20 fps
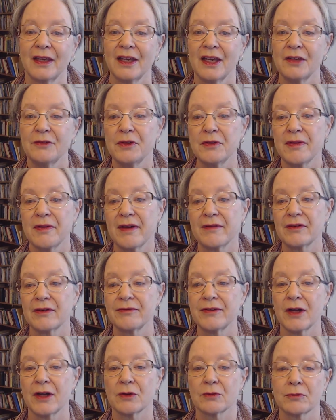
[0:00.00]
If you've ever
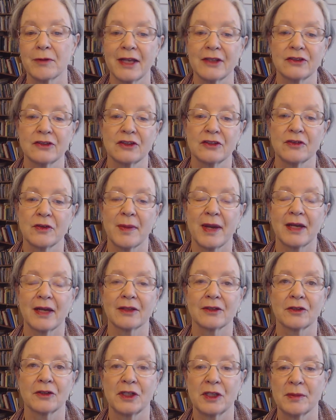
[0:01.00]
felt restive about
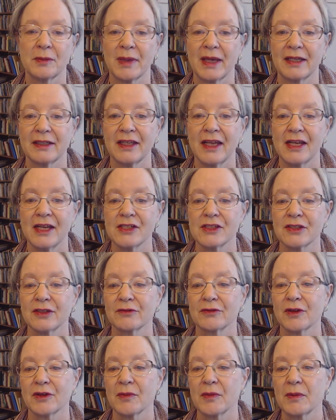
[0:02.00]
learning meditation
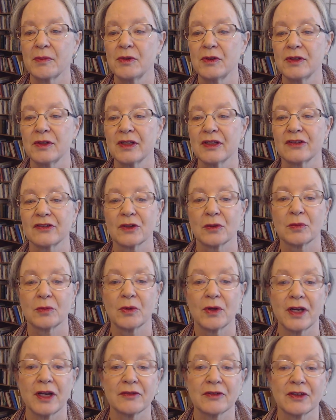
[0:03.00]
from the Buddhists or
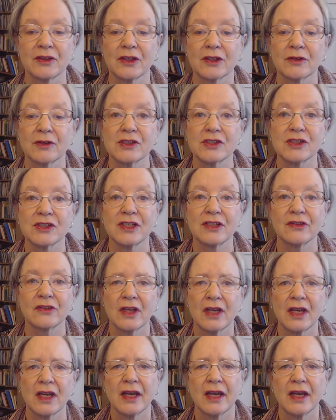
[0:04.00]
prayer from the Christians